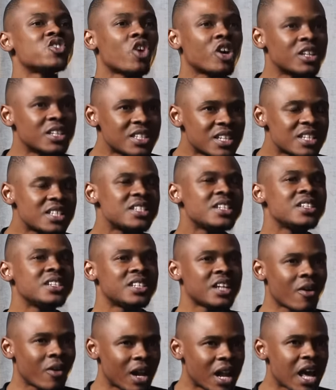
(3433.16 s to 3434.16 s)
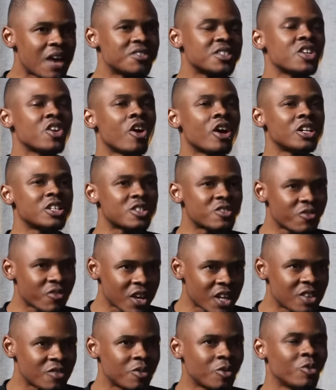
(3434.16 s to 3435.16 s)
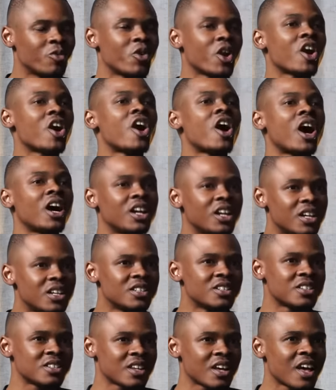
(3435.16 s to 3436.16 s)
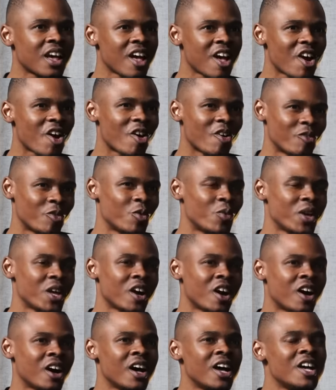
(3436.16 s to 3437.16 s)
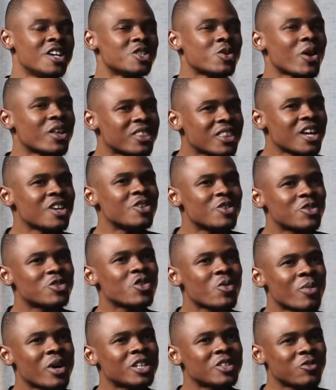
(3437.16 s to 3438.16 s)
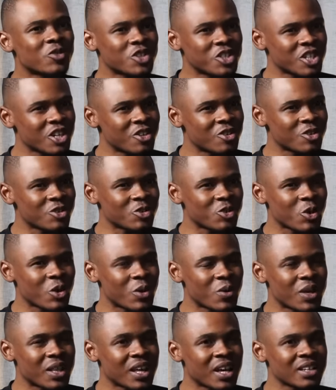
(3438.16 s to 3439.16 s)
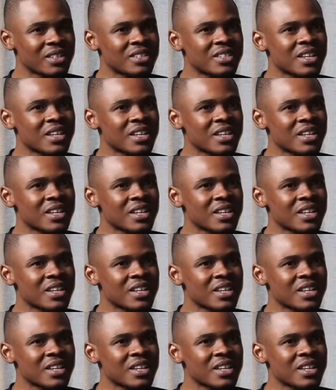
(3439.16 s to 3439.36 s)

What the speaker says: is consistent in our lives, and God is faithful regardless of who we are. So I thank you so much for sharing your story with us.